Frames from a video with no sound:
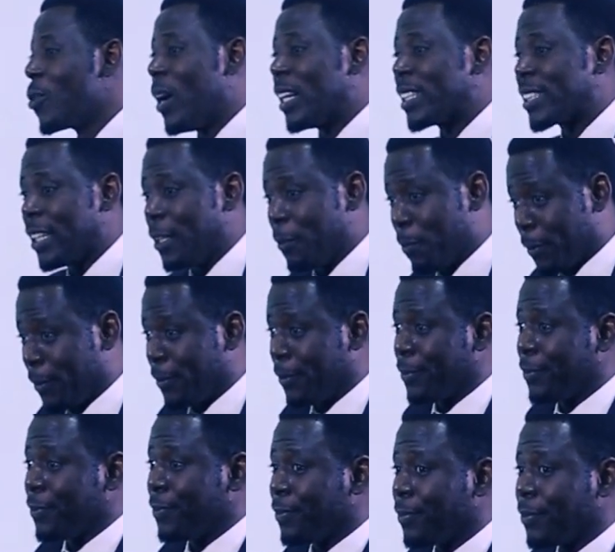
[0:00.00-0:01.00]
and sleep.
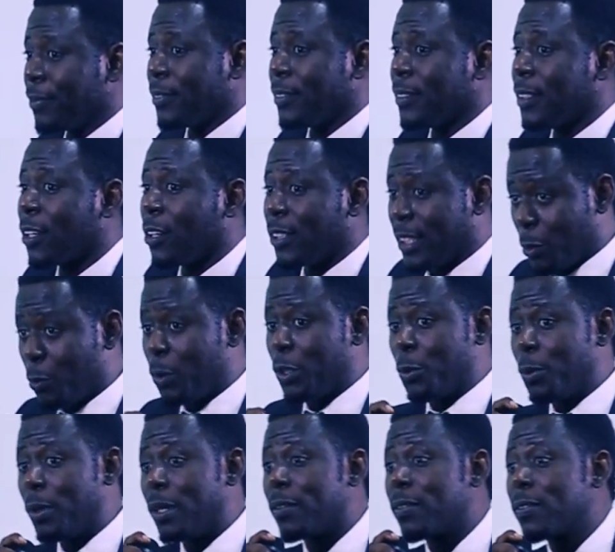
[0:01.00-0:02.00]
He will do
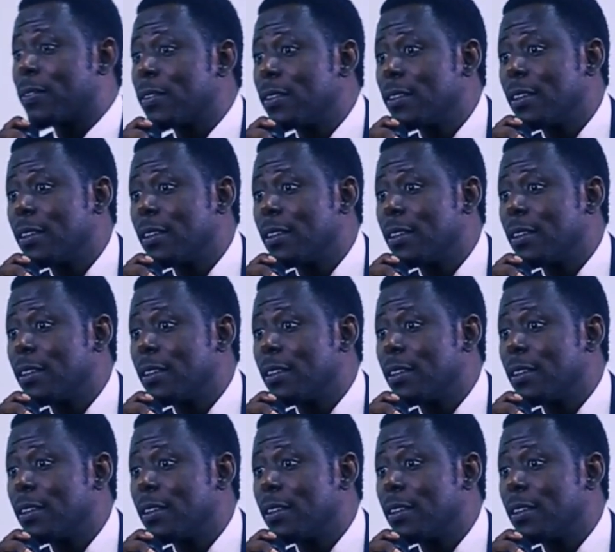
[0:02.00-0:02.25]
it.